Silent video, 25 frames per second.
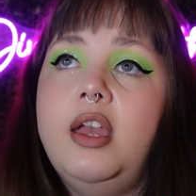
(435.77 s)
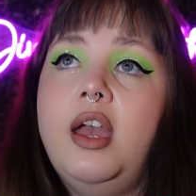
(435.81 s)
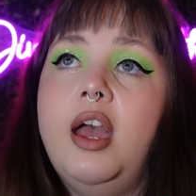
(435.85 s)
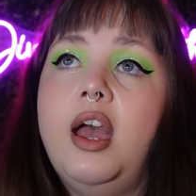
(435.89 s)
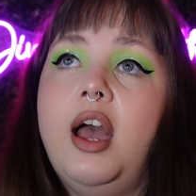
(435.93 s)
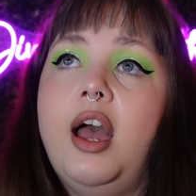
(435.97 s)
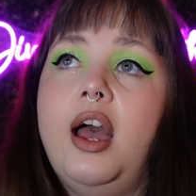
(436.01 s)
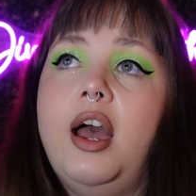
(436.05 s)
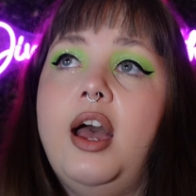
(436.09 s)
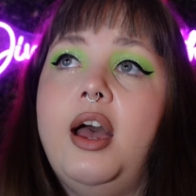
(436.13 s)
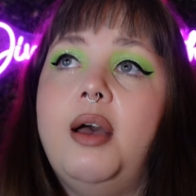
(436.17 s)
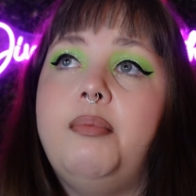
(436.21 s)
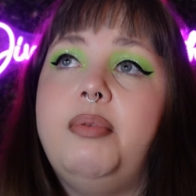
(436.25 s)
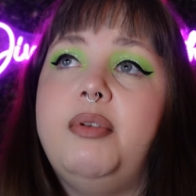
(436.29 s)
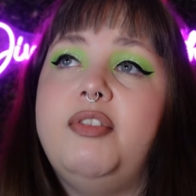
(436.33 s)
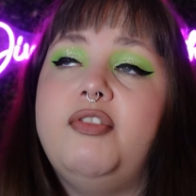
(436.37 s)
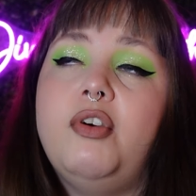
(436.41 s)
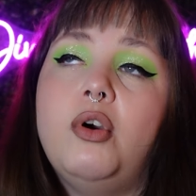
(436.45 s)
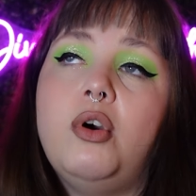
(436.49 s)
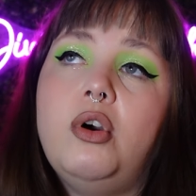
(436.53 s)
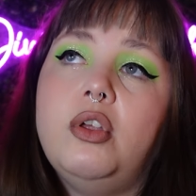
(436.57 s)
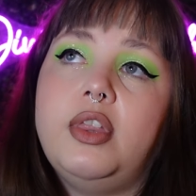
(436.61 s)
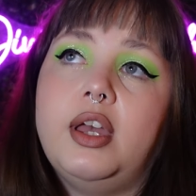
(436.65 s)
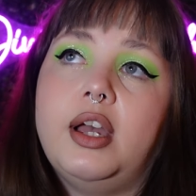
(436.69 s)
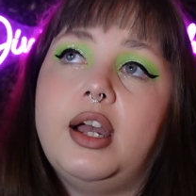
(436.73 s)
Uh,
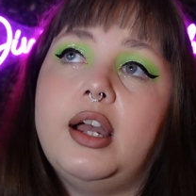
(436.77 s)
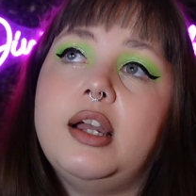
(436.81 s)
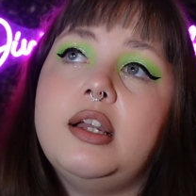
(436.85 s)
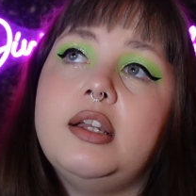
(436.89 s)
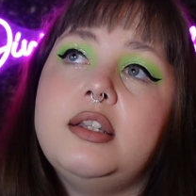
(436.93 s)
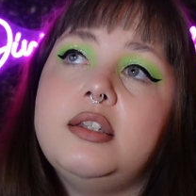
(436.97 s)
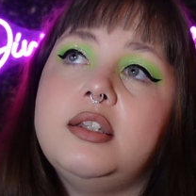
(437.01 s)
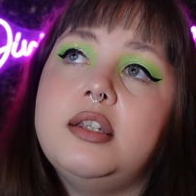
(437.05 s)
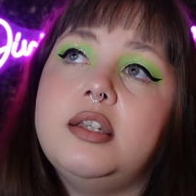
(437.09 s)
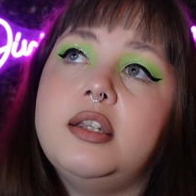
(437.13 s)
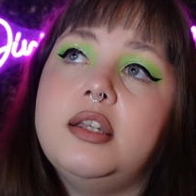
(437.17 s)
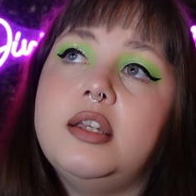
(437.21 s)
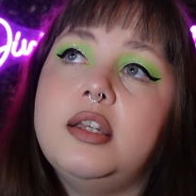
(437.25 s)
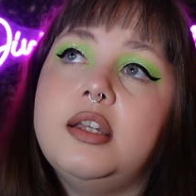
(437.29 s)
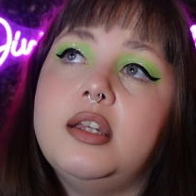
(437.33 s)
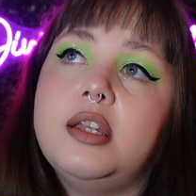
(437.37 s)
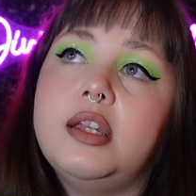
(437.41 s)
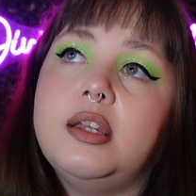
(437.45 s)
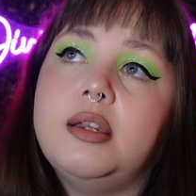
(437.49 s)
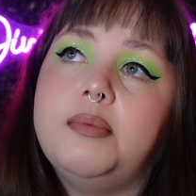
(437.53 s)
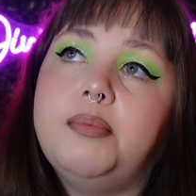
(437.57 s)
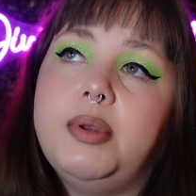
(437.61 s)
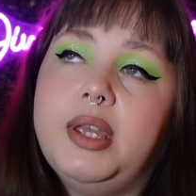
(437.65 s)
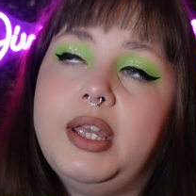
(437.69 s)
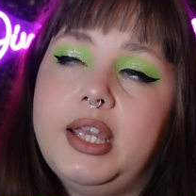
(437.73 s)
before that,
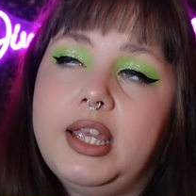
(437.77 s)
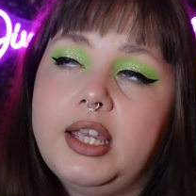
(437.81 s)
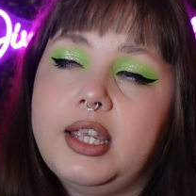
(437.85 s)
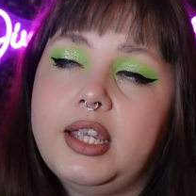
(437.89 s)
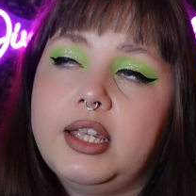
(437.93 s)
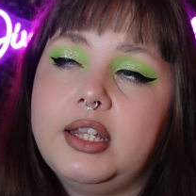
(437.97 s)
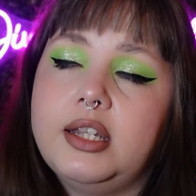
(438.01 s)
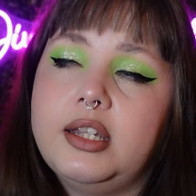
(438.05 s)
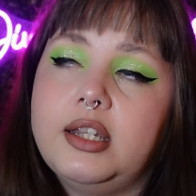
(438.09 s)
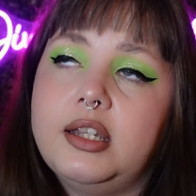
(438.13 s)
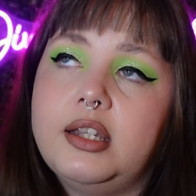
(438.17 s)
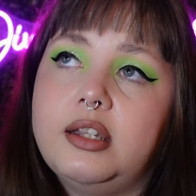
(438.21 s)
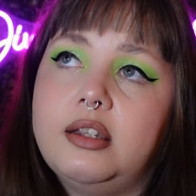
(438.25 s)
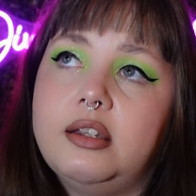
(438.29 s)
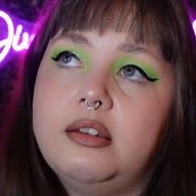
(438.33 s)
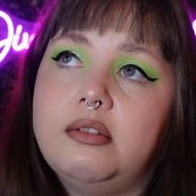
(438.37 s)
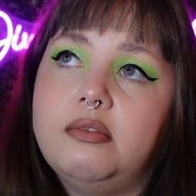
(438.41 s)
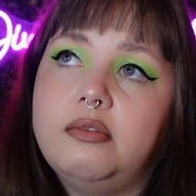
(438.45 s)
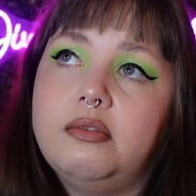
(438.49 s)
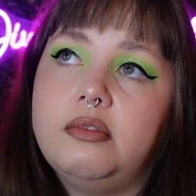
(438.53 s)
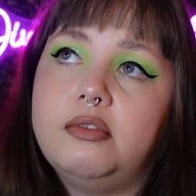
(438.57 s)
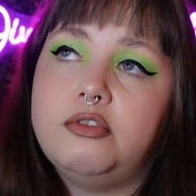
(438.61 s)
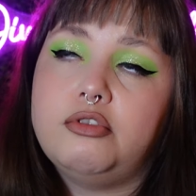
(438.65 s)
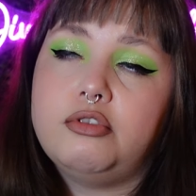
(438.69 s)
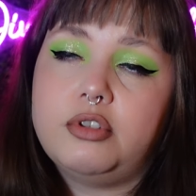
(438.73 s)
pagan
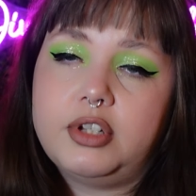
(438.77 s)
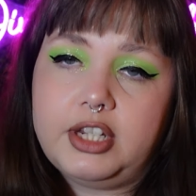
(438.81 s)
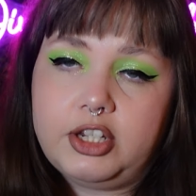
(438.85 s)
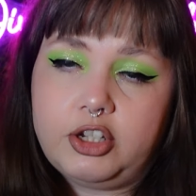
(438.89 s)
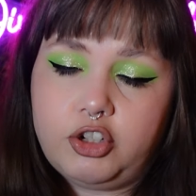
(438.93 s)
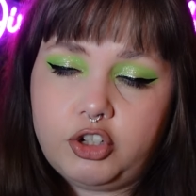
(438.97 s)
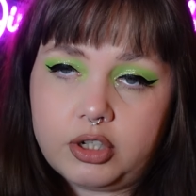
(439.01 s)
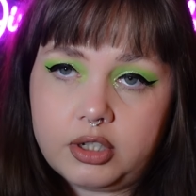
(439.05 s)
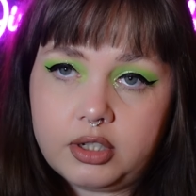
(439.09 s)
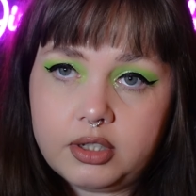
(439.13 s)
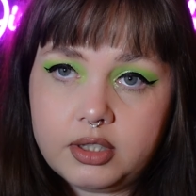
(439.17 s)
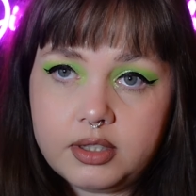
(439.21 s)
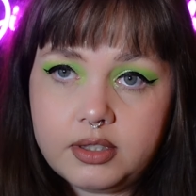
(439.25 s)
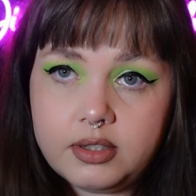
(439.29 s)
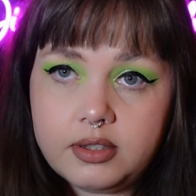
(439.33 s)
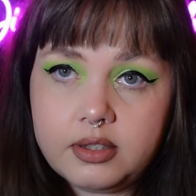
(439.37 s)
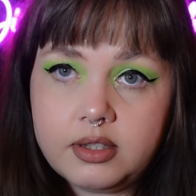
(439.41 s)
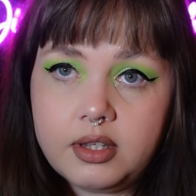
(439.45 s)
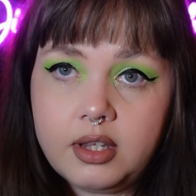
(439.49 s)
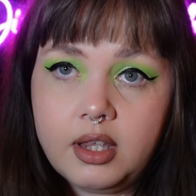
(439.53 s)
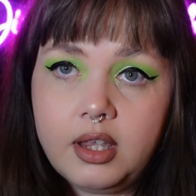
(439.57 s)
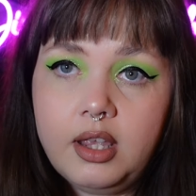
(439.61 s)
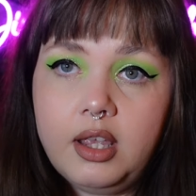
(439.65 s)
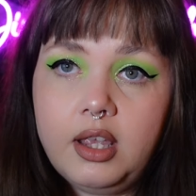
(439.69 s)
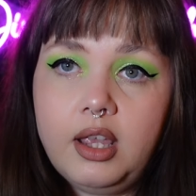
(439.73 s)

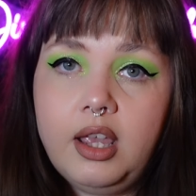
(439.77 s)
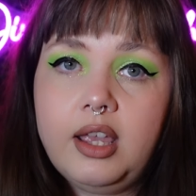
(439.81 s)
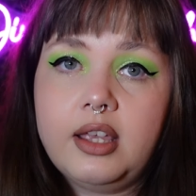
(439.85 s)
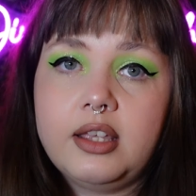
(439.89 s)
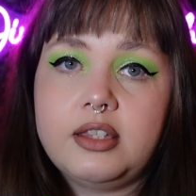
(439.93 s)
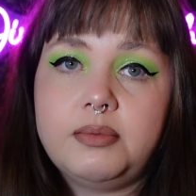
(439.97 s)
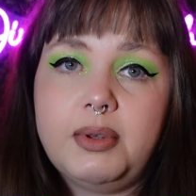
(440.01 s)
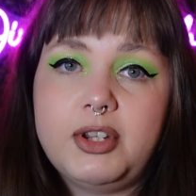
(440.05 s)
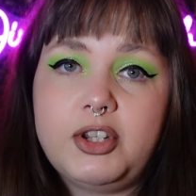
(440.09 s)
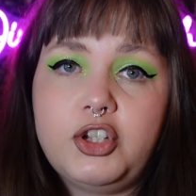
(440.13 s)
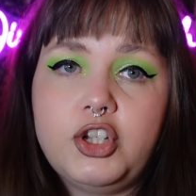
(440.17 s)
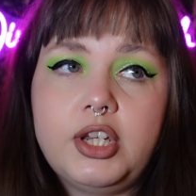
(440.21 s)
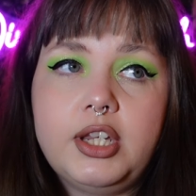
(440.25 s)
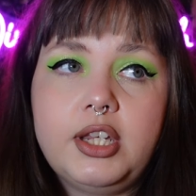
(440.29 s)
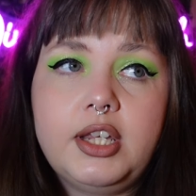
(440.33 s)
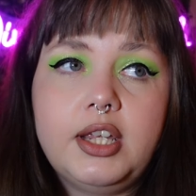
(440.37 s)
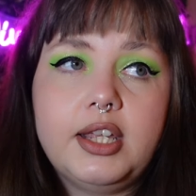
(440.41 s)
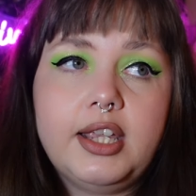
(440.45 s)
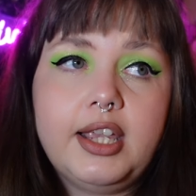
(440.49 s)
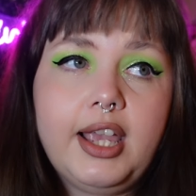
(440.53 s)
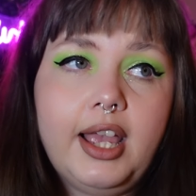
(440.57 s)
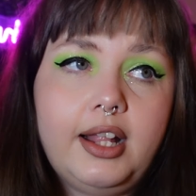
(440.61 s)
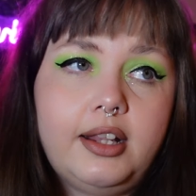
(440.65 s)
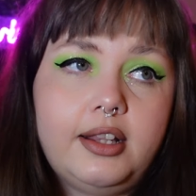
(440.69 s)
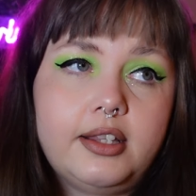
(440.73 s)
traditions,
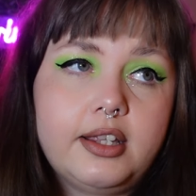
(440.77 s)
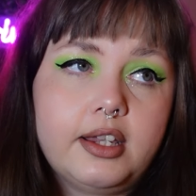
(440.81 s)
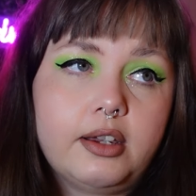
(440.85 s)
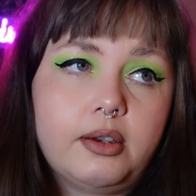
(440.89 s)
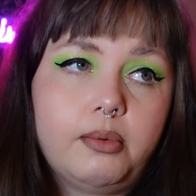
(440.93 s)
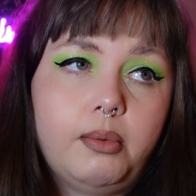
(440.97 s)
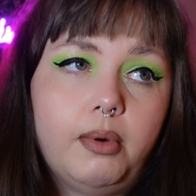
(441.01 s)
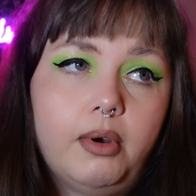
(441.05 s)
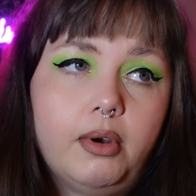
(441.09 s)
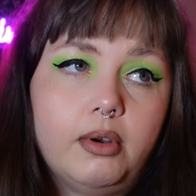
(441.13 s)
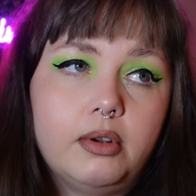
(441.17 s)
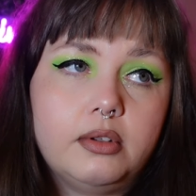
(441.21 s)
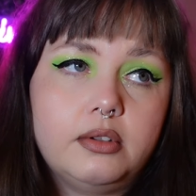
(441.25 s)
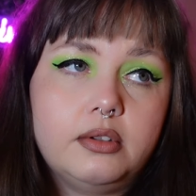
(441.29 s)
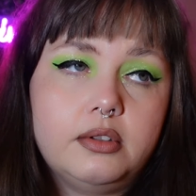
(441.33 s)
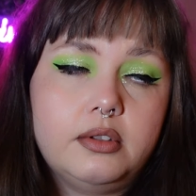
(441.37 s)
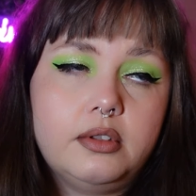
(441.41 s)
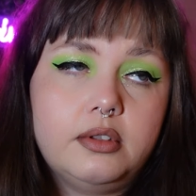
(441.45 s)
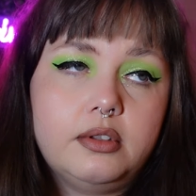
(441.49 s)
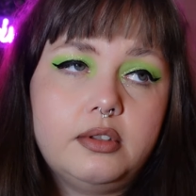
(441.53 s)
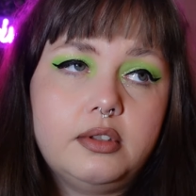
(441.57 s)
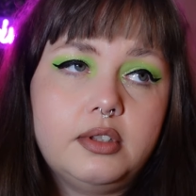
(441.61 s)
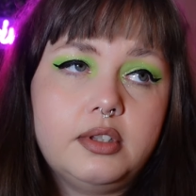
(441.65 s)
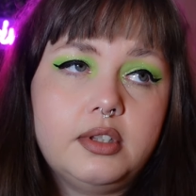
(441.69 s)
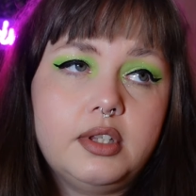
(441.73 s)
especially Celtic
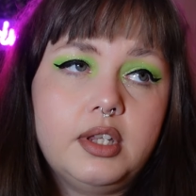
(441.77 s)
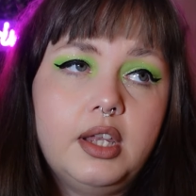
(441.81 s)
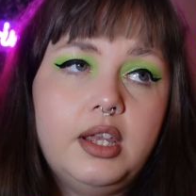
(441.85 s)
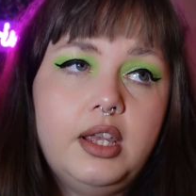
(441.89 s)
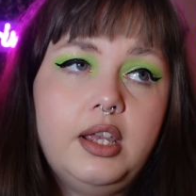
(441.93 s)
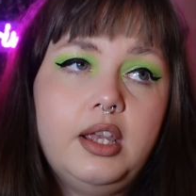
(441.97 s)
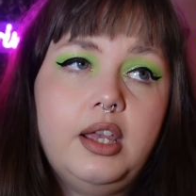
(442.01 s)
ones,